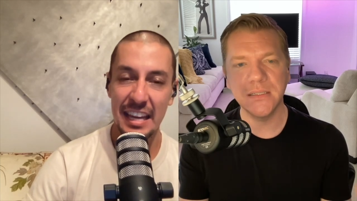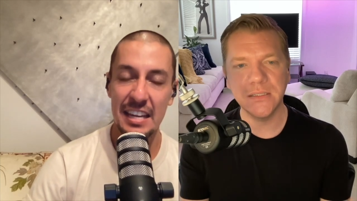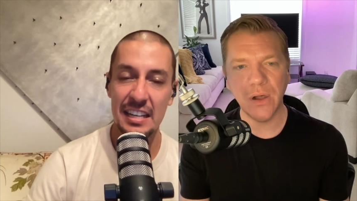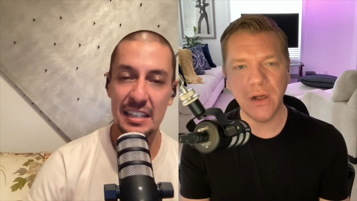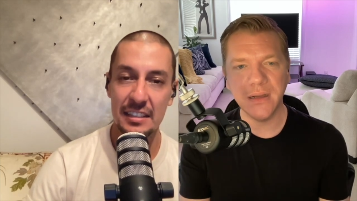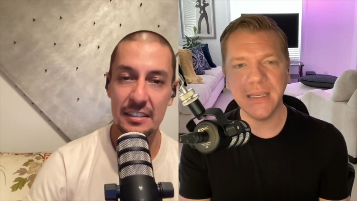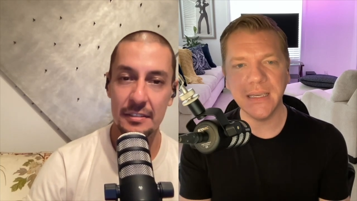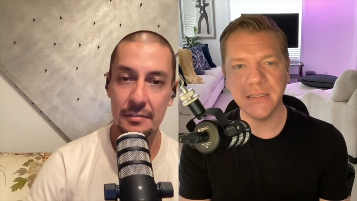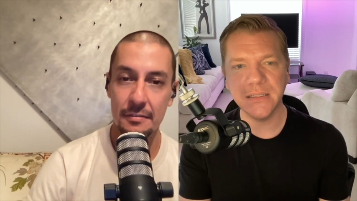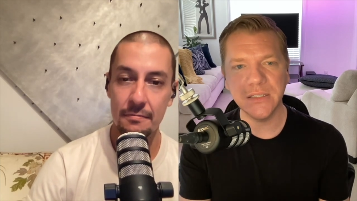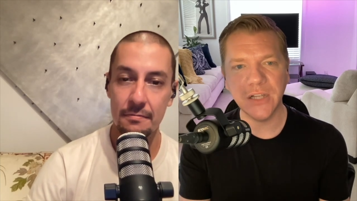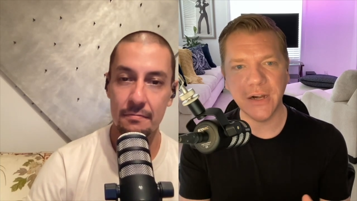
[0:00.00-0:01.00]
Speaker 1: song is
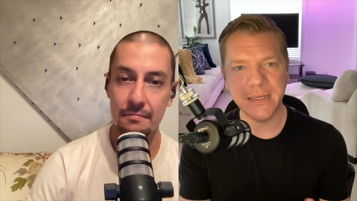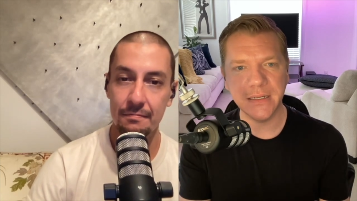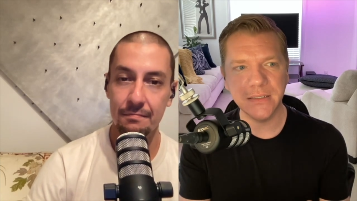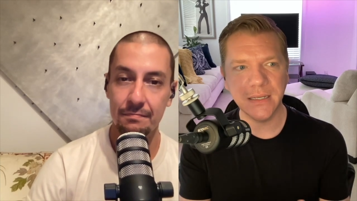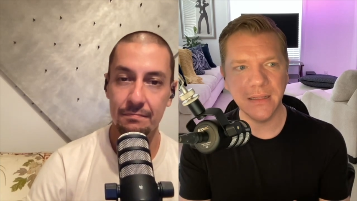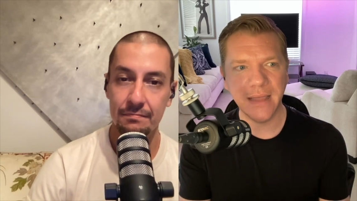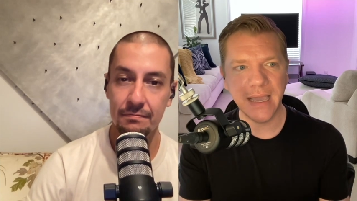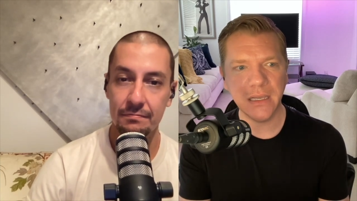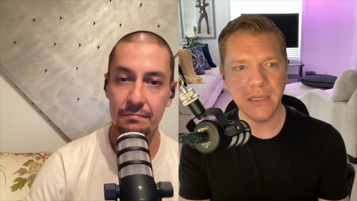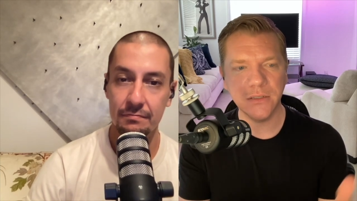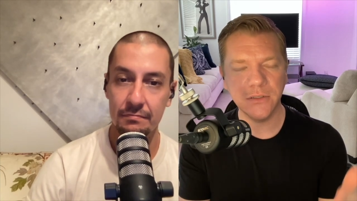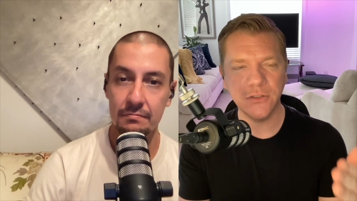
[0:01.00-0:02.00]
starting to like
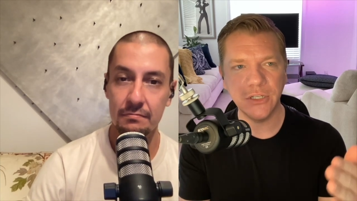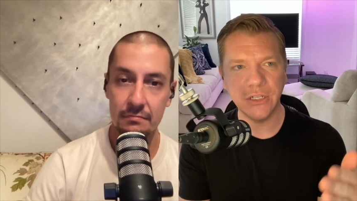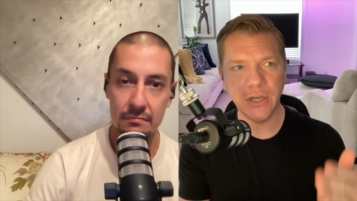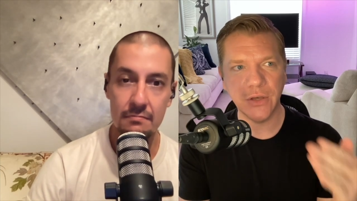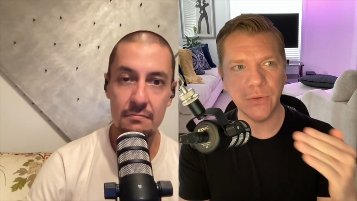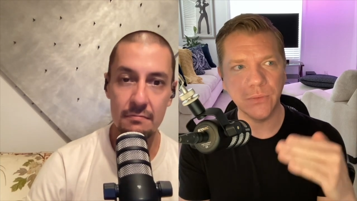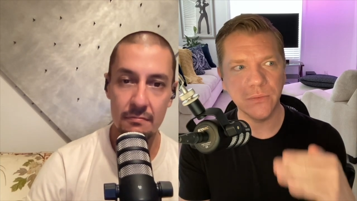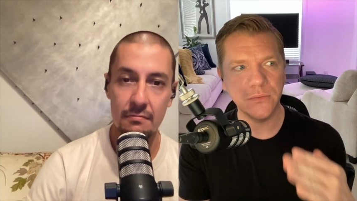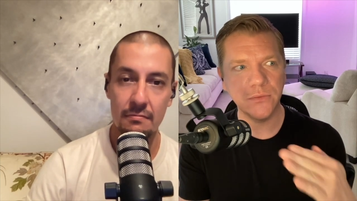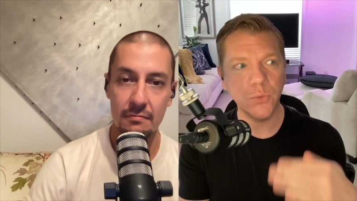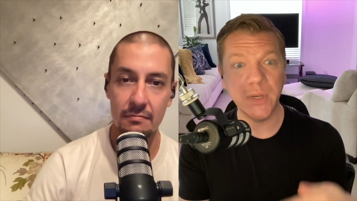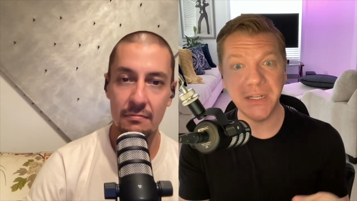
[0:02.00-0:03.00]
you know
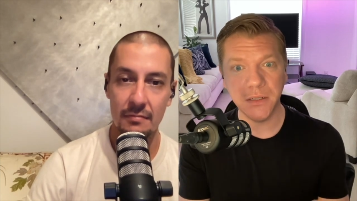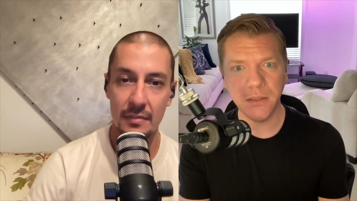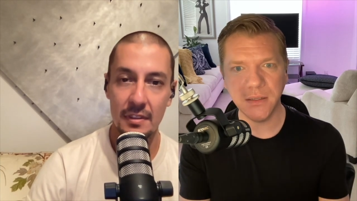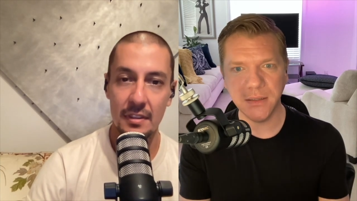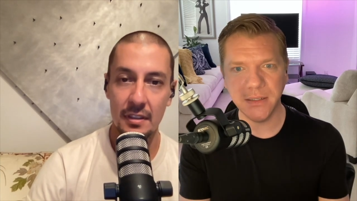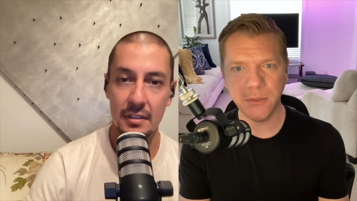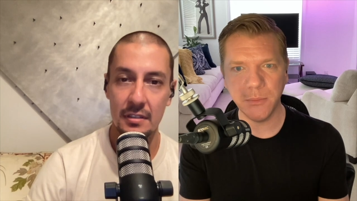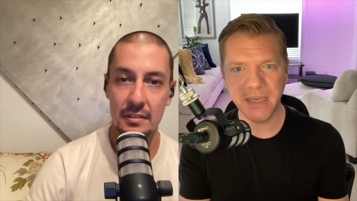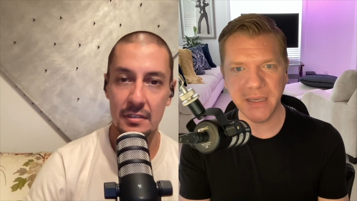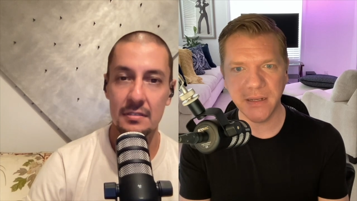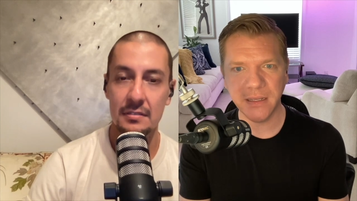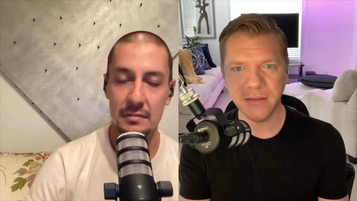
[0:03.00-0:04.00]
dwindle a little
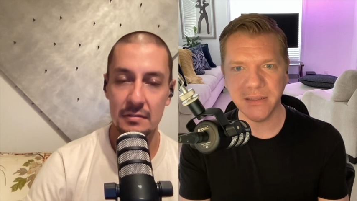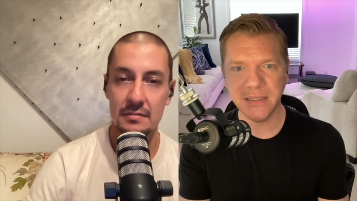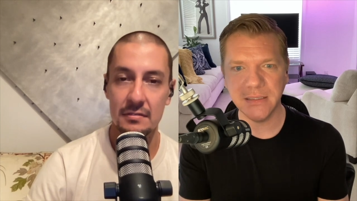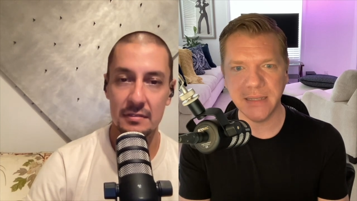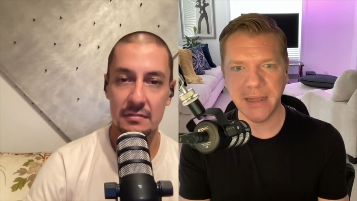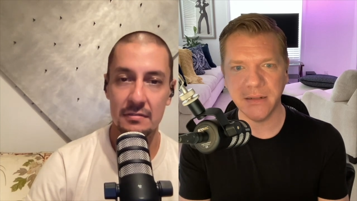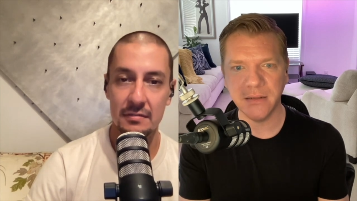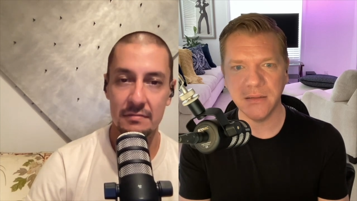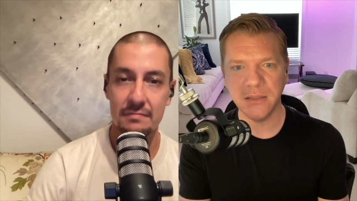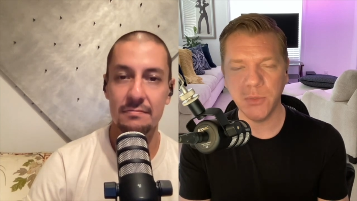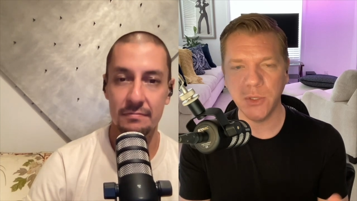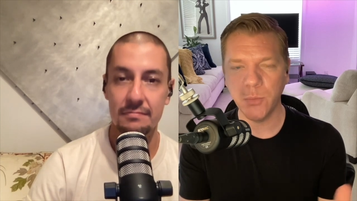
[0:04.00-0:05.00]
bit at least on the
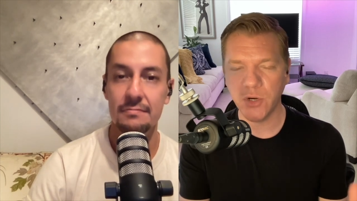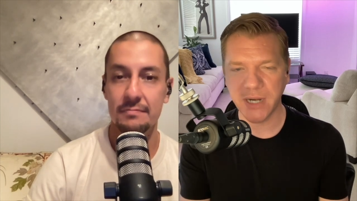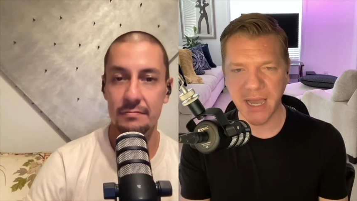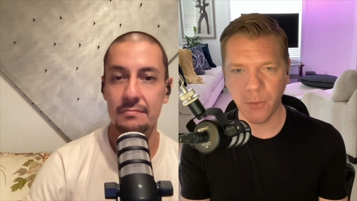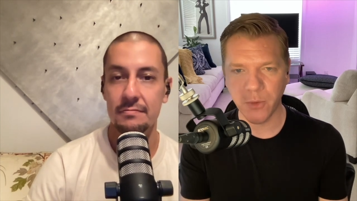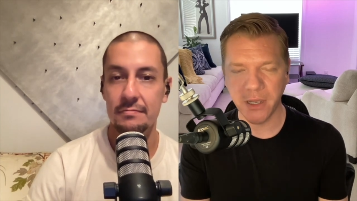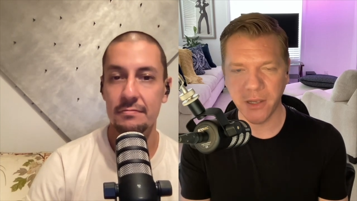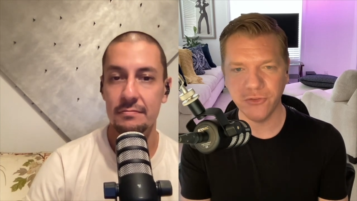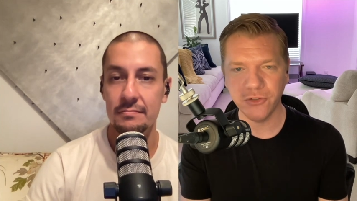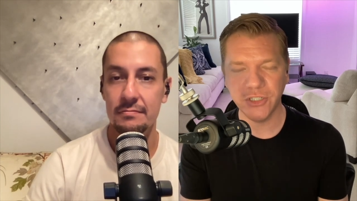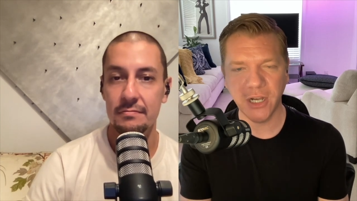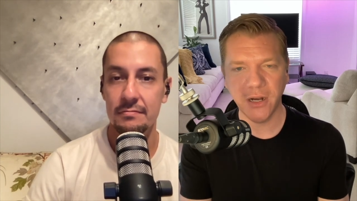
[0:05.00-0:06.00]
billboard hot 100
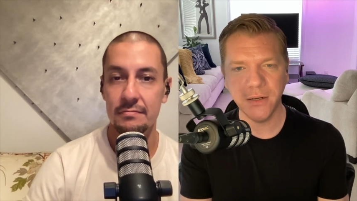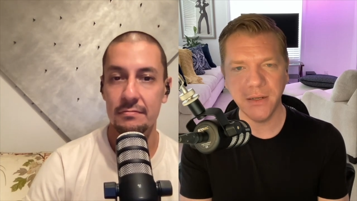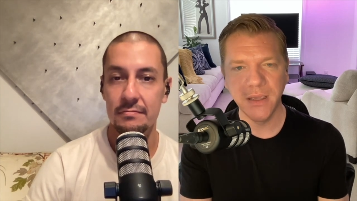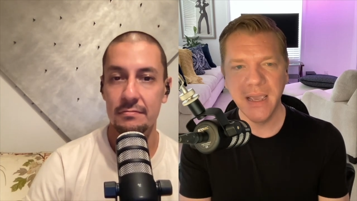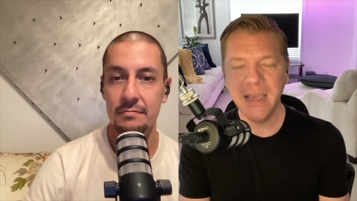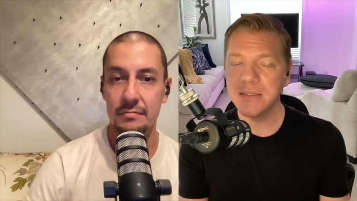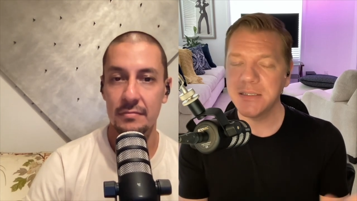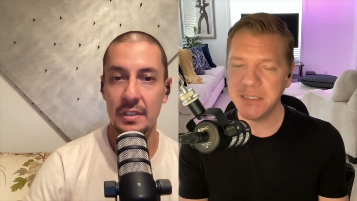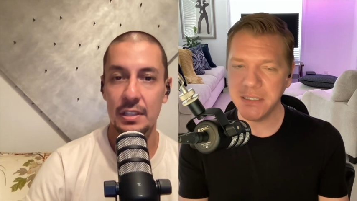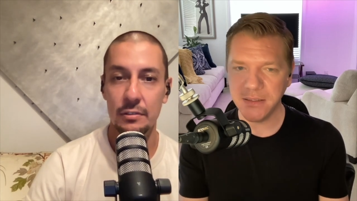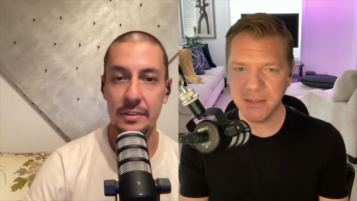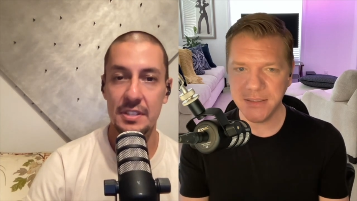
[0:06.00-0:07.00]
chart still
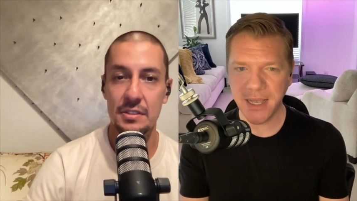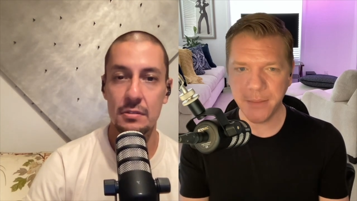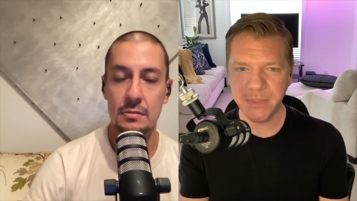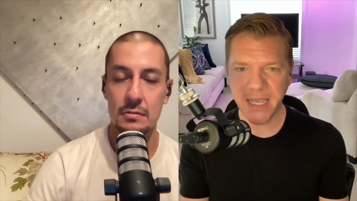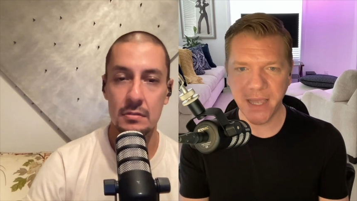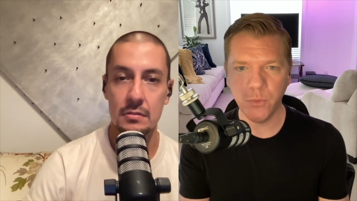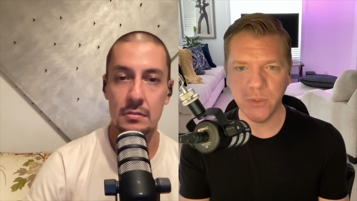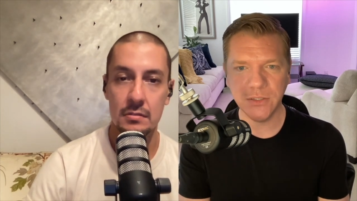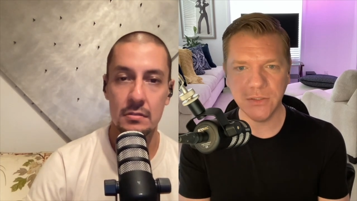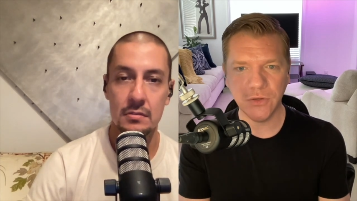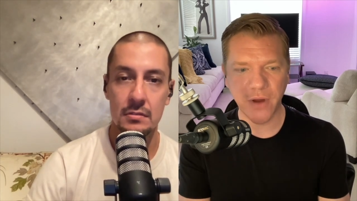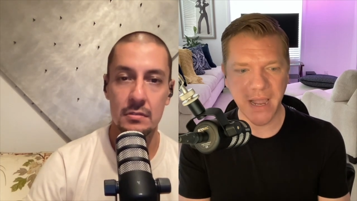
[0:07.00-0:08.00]
in the top 10 which is
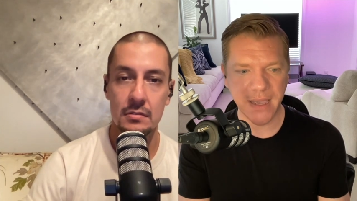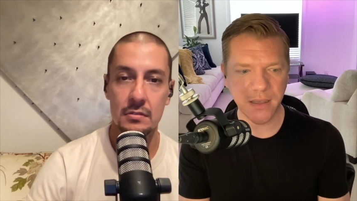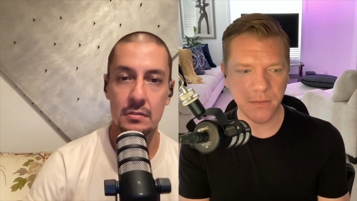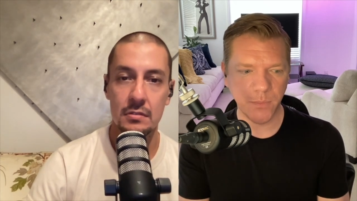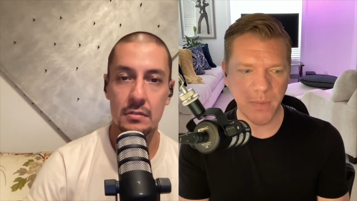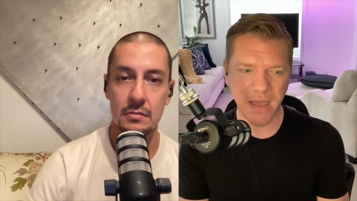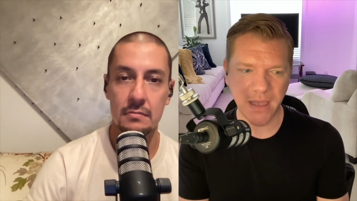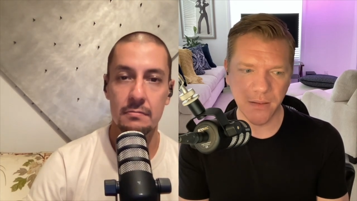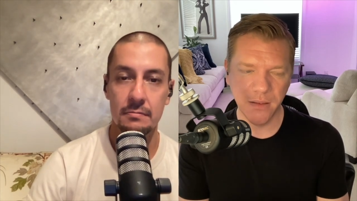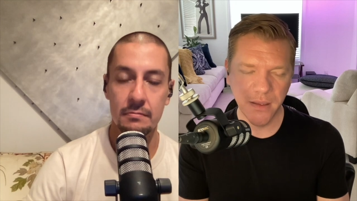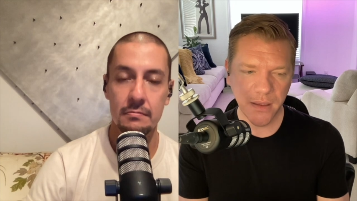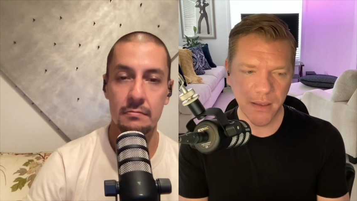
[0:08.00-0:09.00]
great but
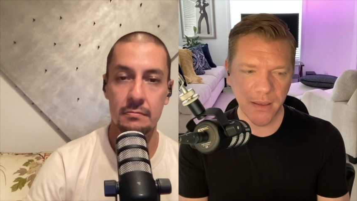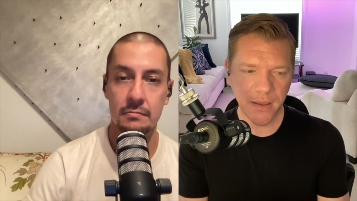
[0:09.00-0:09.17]
mm-hmm.